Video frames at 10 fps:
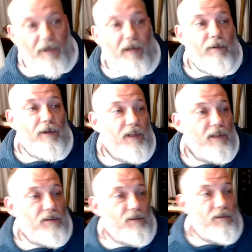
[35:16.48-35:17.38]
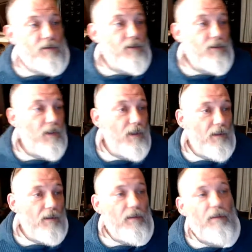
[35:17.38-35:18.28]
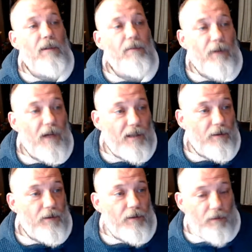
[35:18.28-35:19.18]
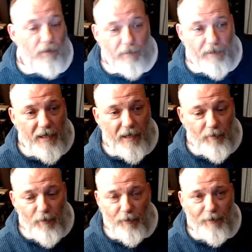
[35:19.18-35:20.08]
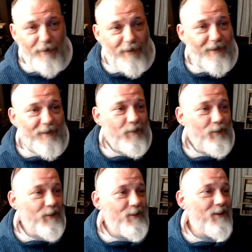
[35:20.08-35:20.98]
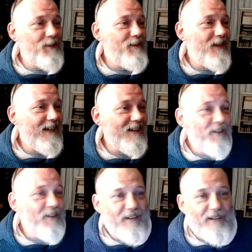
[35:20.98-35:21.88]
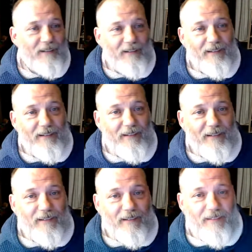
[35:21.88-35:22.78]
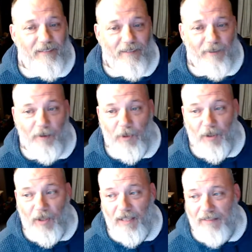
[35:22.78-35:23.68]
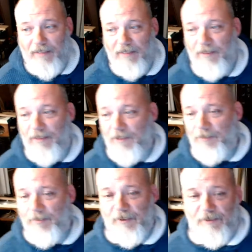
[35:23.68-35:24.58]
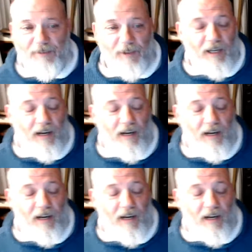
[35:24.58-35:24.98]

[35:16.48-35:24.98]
whatever it is, and just you get a fine or you'll go to rehab, one or the other, but we're just going to make everything decriminalized is pretty far